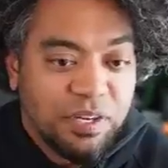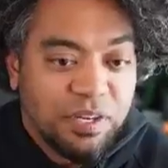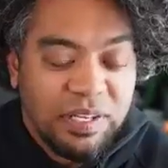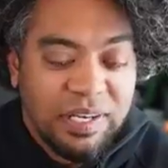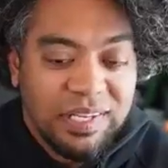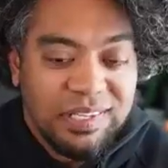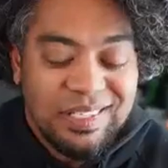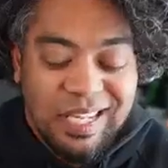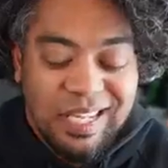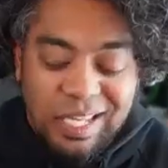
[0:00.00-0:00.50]
that
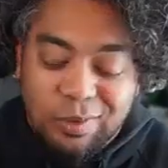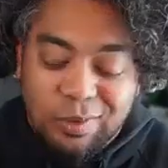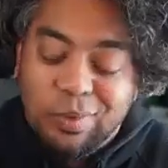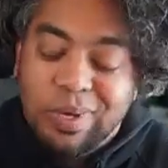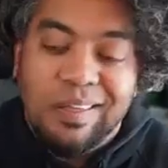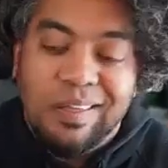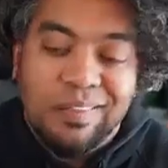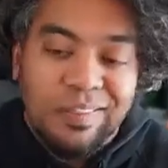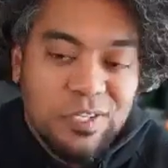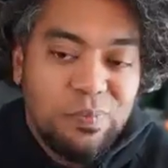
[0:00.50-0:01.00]
it's not
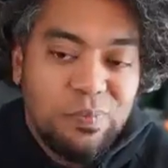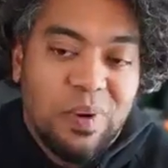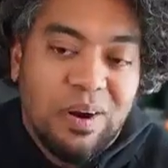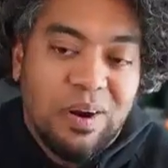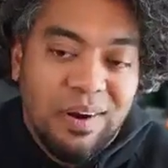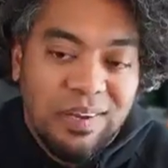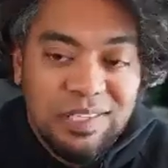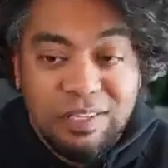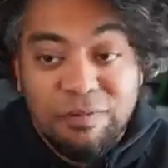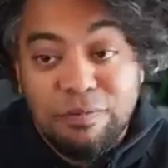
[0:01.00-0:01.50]
well, this
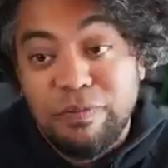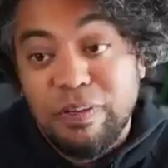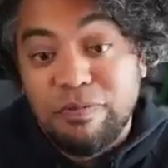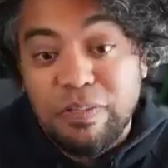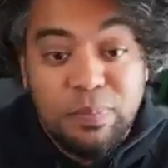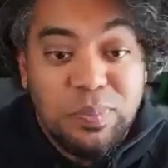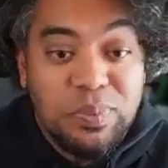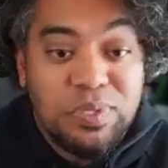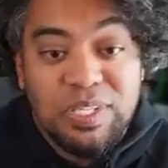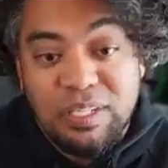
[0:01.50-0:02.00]
bar is
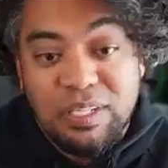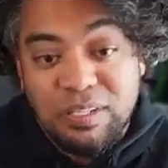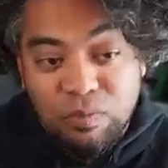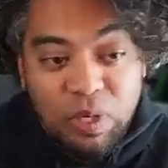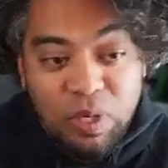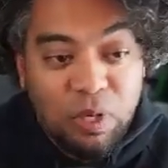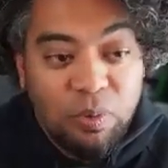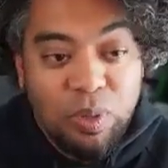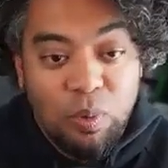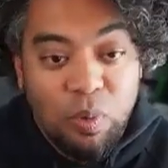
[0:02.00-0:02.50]
50% of
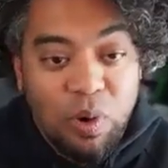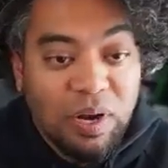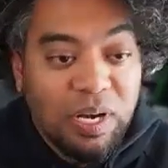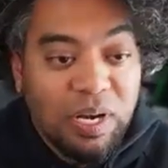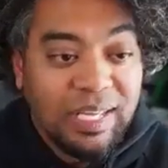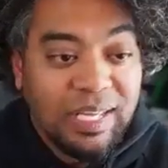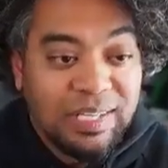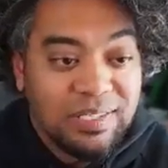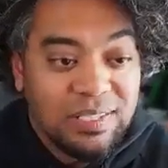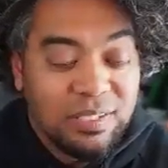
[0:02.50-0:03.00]
where we want to
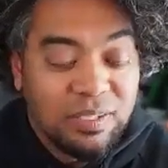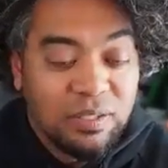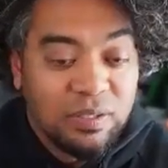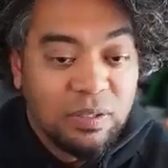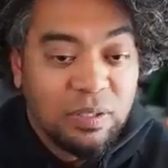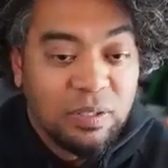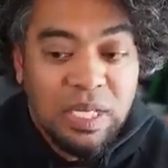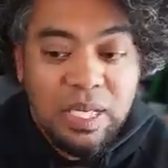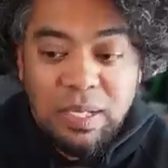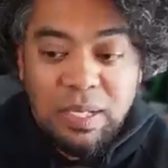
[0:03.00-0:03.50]
get
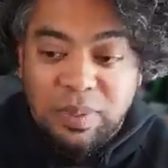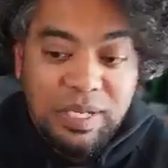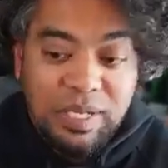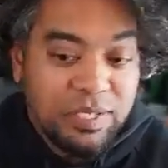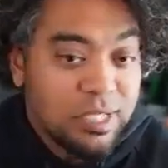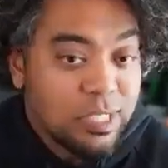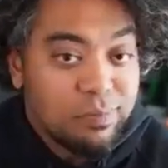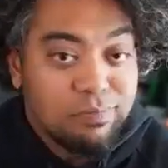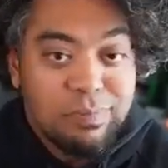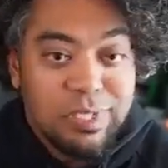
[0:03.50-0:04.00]
to, but
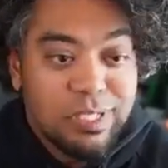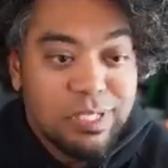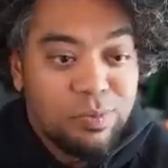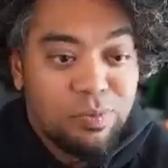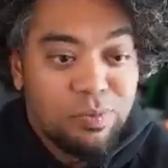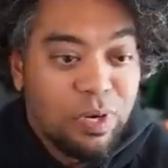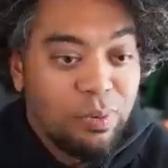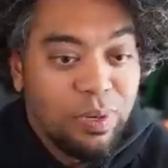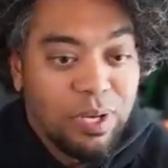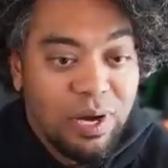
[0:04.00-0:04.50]
it's just, this is
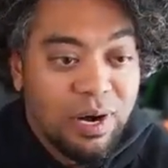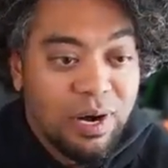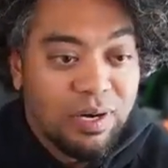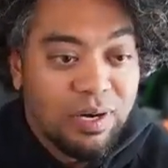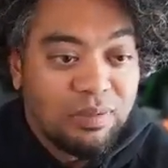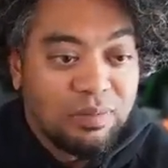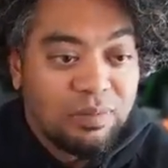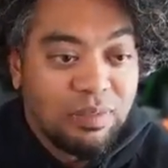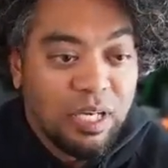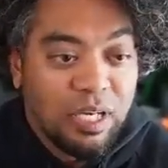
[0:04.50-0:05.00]
where we
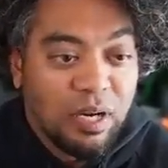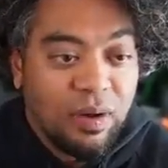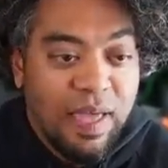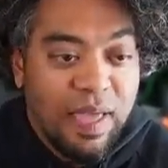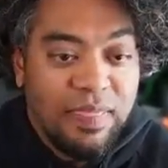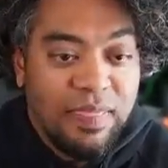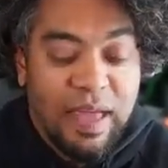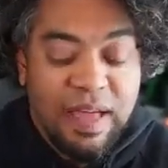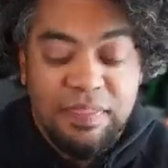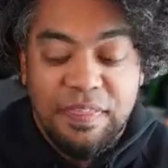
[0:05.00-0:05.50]
are,
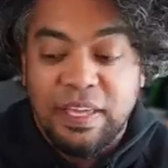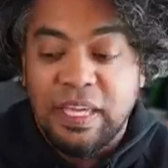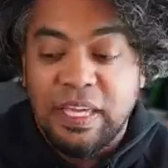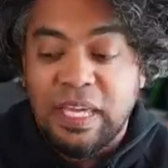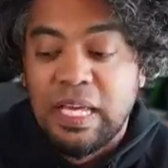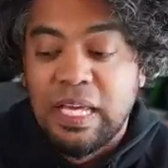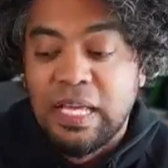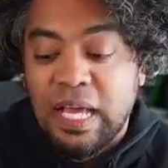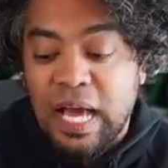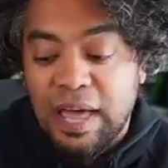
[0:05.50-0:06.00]
And I think
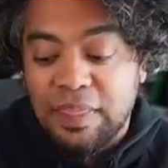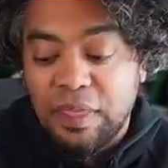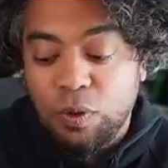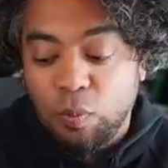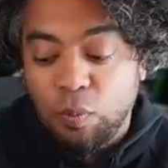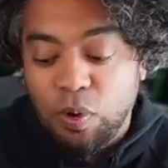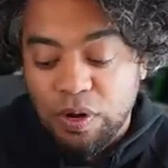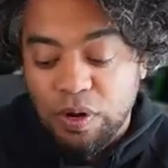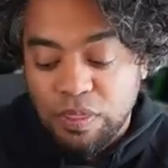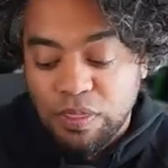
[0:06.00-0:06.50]

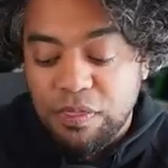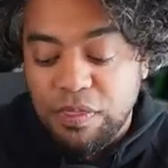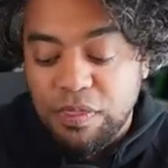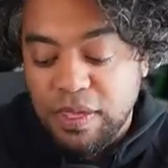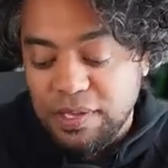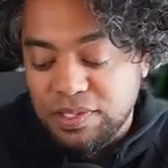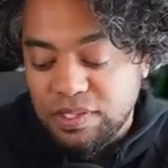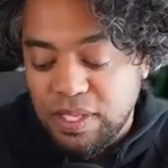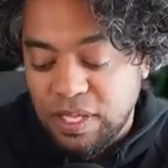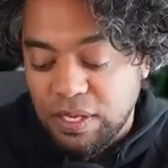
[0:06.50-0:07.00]
one of the
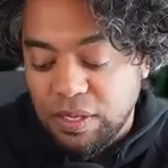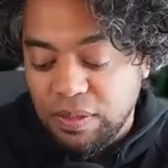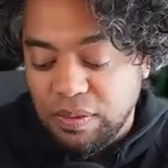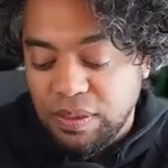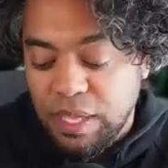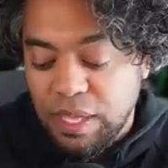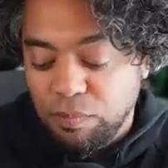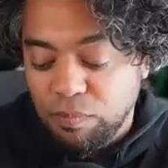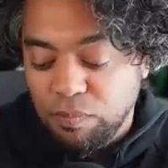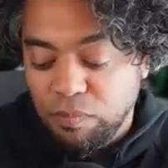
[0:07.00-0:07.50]
things
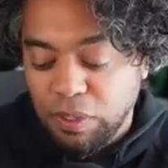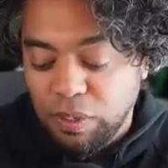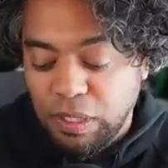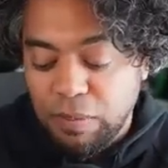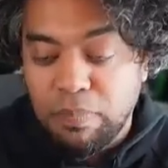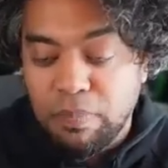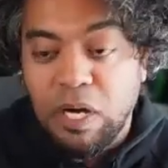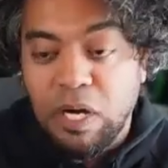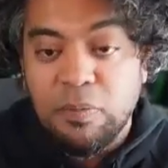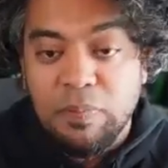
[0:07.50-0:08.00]
that really
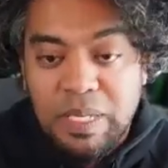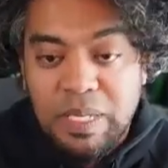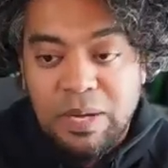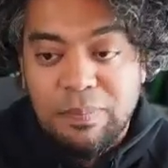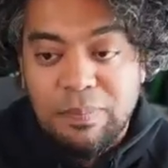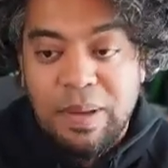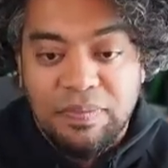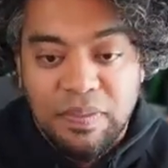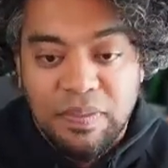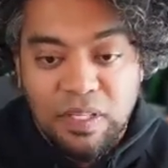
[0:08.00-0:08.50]
bug me
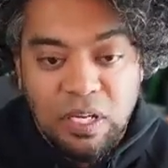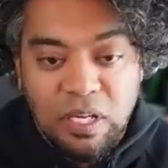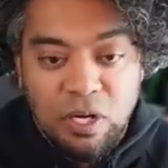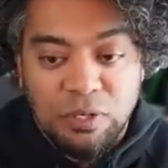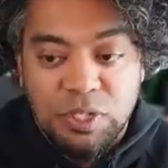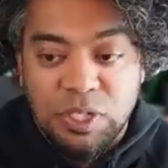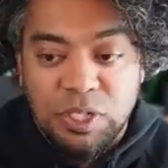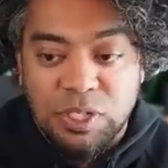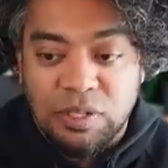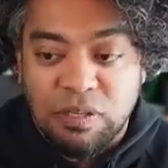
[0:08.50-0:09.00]
about the
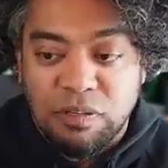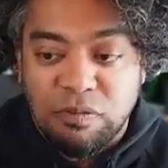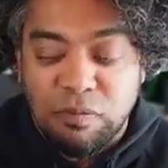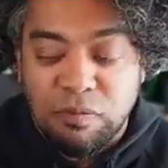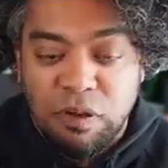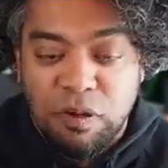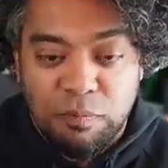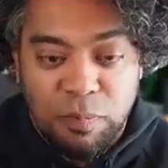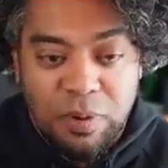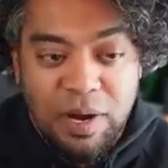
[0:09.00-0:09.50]
culture
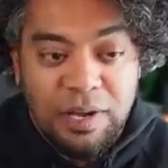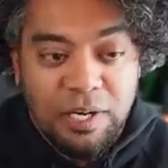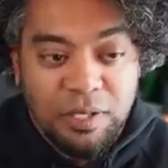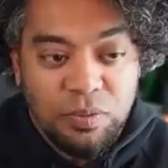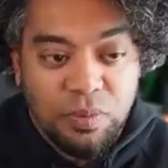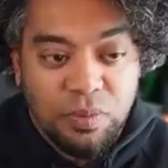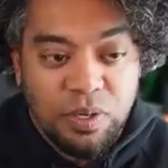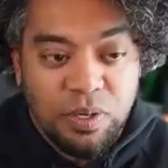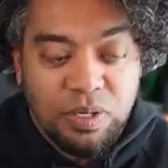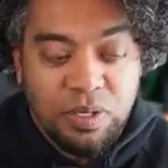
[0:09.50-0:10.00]
of
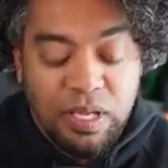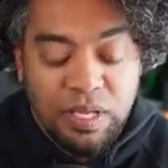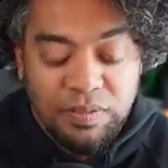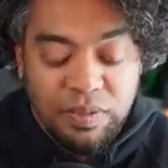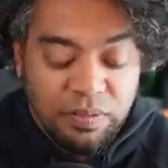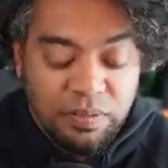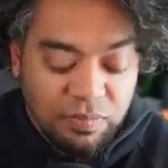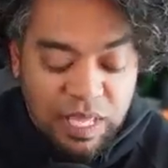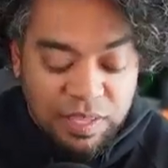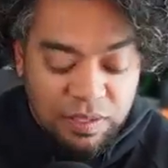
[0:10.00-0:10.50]
product work, I
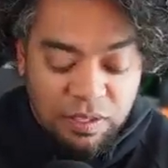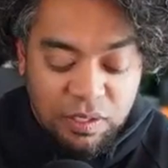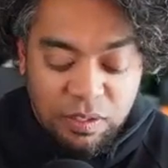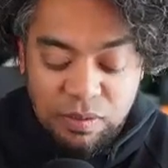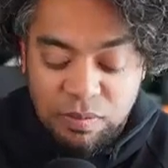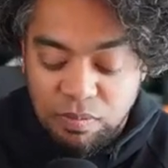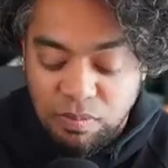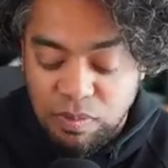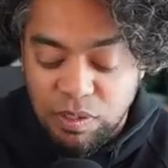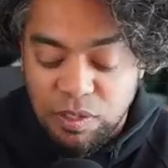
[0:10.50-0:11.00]
think, Nathan,
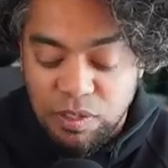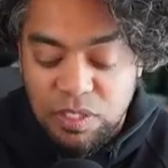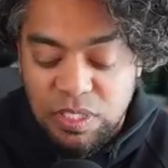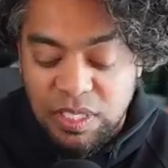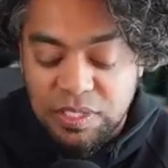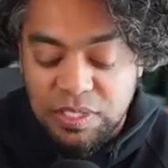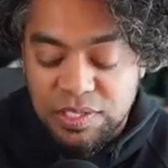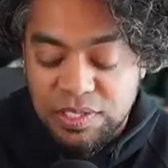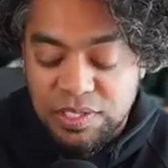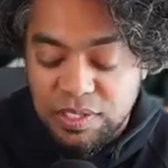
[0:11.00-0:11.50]
you
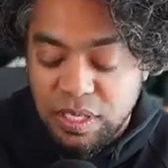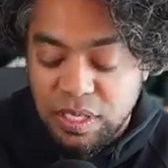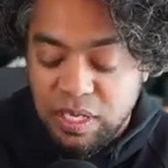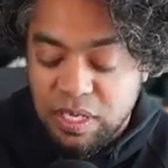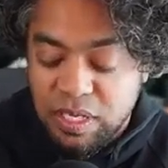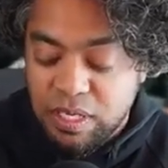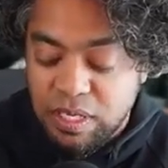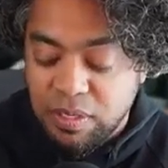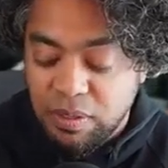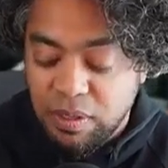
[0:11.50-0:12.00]
said this
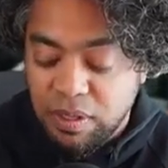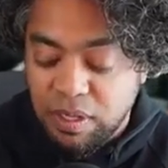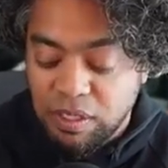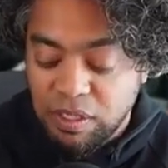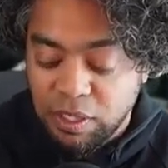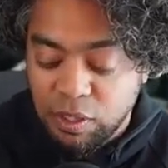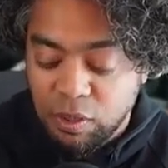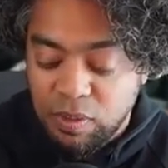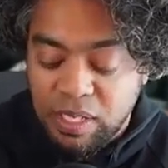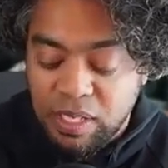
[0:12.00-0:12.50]
a
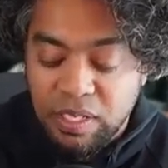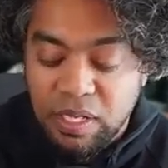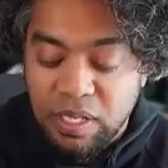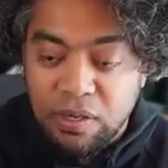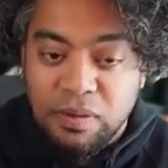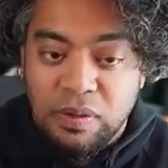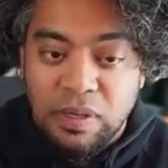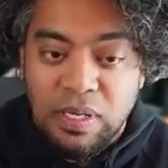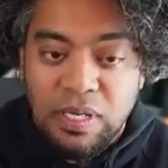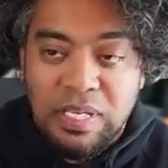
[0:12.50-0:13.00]
little while
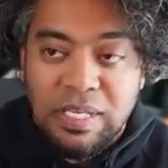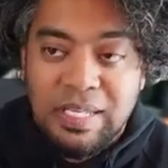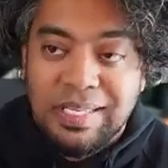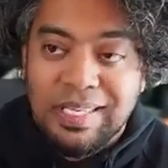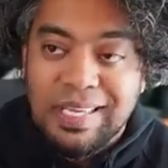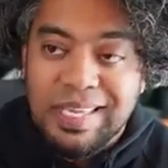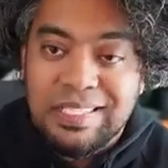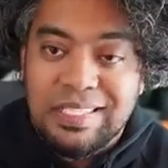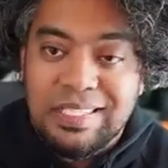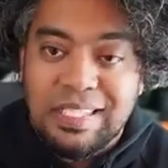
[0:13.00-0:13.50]
ago,
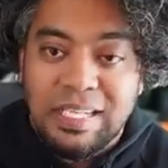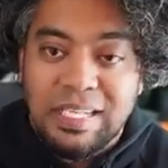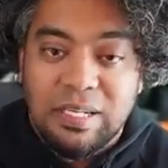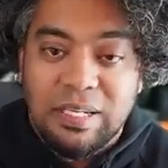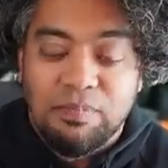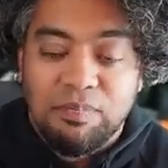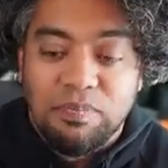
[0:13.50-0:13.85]
is that